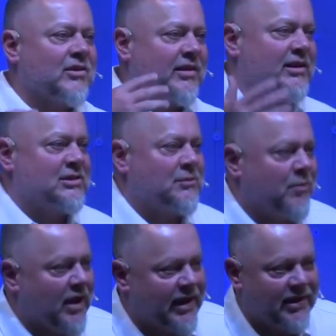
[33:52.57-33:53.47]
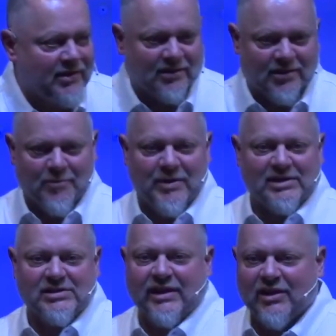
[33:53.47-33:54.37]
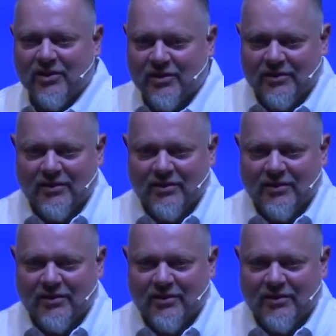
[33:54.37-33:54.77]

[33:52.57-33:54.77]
explained the best I could,